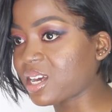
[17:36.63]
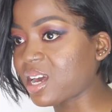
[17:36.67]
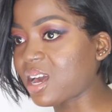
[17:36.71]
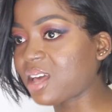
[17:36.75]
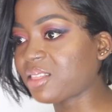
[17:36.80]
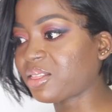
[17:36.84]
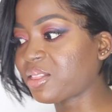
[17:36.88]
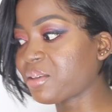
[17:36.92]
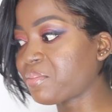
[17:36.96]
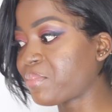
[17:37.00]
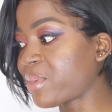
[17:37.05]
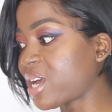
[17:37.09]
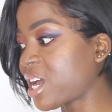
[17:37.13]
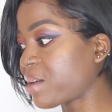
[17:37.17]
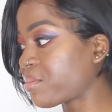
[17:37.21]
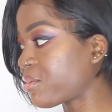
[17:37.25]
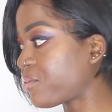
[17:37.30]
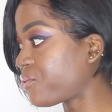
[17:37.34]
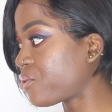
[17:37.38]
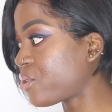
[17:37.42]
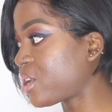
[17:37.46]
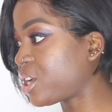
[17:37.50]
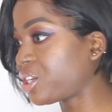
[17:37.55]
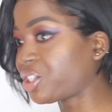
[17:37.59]
at the bag
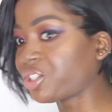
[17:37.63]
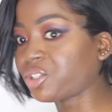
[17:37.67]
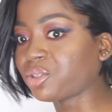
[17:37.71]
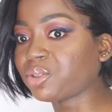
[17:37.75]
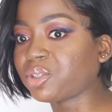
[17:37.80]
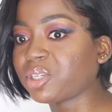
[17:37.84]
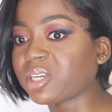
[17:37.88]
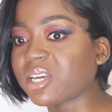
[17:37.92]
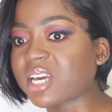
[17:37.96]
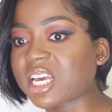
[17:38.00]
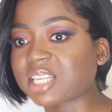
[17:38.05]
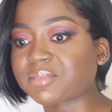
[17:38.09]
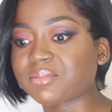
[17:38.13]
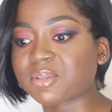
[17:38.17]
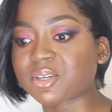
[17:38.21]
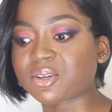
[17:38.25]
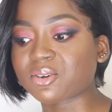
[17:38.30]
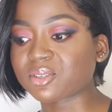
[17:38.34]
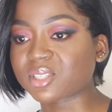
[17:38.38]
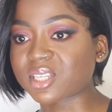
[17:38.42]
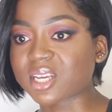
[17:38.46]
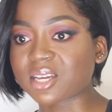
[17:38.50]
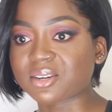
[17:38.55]
before I show you guys, because